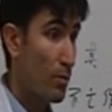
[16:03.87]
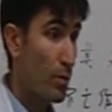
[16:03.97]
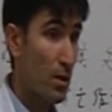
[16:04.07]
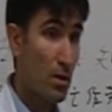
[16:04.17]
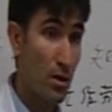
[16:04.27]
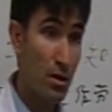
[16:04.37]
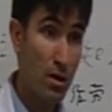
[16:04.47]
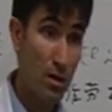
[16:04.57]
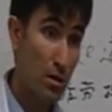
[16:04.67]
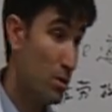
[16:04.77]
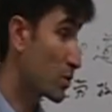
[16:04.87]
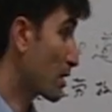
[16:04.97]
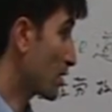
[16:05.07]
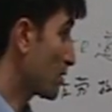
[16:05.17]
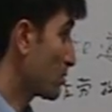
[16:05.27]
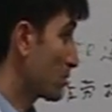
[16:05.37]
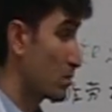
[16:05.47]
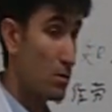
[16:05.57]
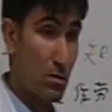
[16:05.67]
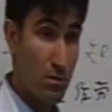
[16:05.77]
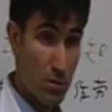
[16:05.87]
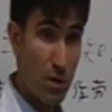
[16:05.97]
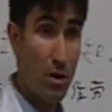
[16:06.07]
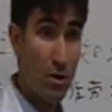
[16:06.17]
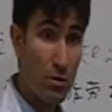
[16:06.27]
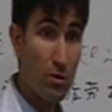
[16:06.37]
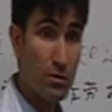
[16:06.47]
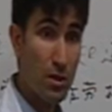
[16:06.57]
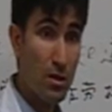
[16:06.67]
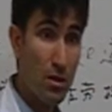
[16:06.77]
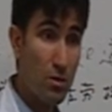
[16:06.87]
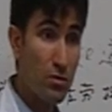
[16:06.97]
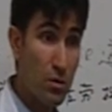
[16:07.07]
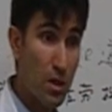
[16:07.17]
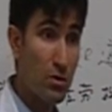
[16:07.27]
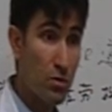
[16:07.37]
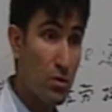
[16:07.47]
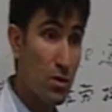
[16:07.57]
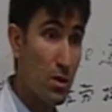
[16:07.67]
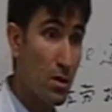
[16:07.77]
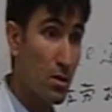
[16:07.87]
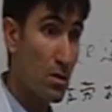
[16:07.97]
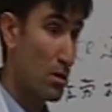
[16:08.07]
But the Shanghanlong, the author of Shanghanlong, Zhang Zhongjing,